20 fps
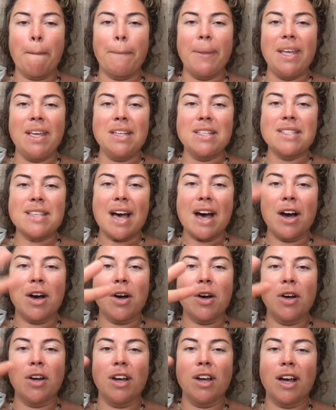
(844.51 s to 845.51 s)
Peace
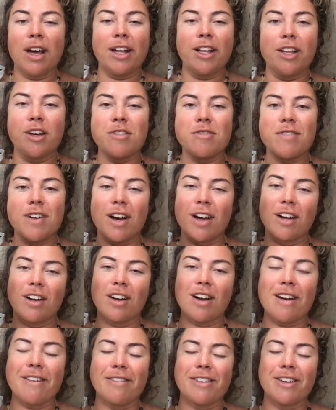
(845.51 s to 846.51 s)
out. Hello, Fucker
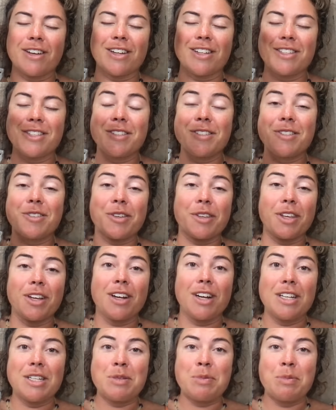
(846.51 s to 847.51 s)
Ava. It's really
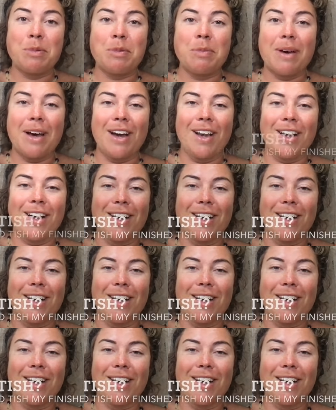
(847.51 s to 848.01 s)
great to be back.